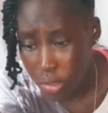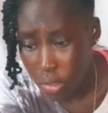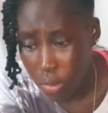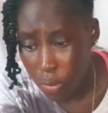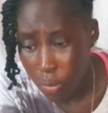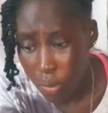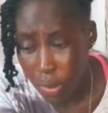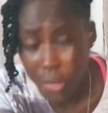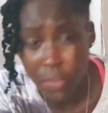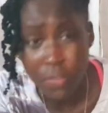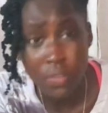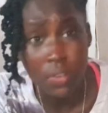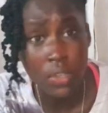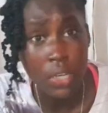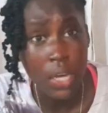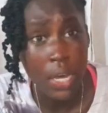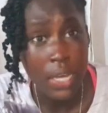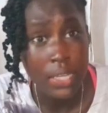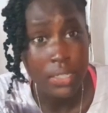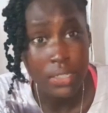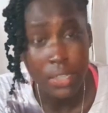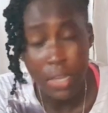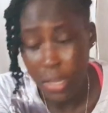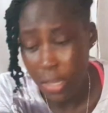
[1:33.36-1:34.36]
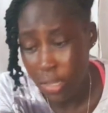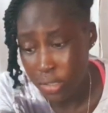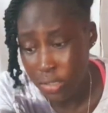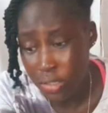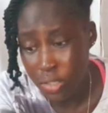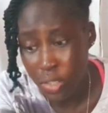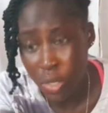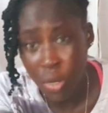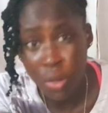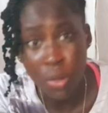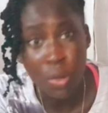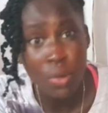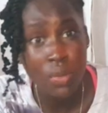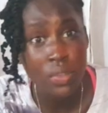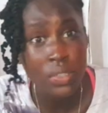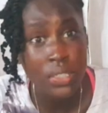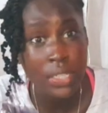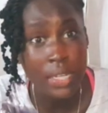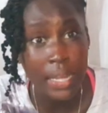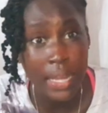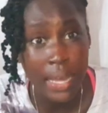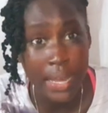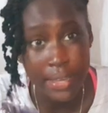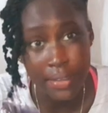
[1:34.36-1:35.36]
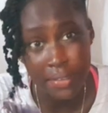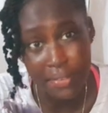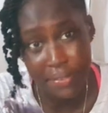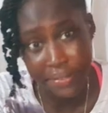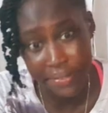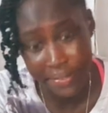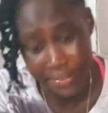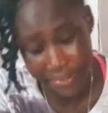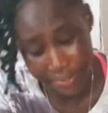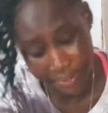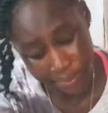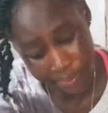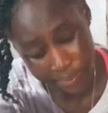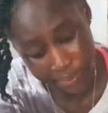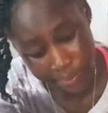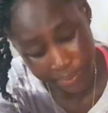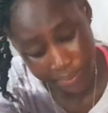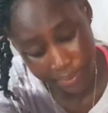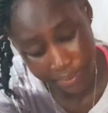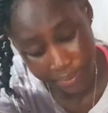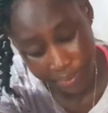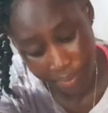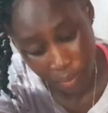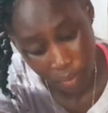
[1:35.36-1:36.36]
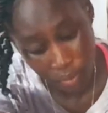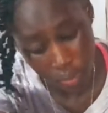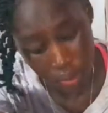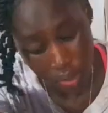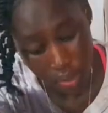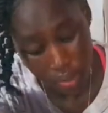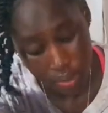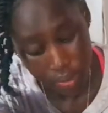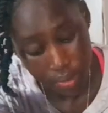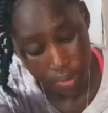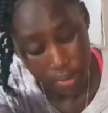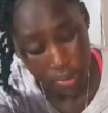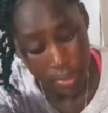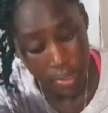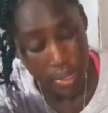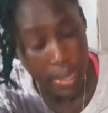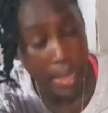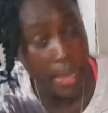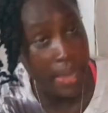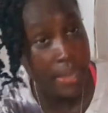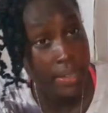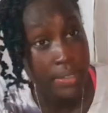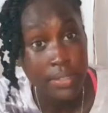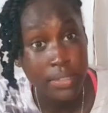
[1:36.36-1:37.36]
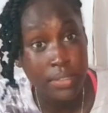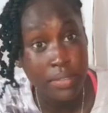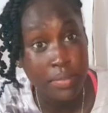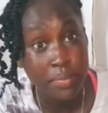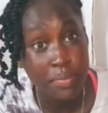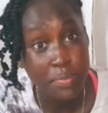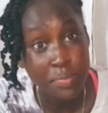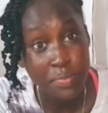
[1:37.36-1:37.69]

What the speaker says: One of you guys asked, how's life? Guys,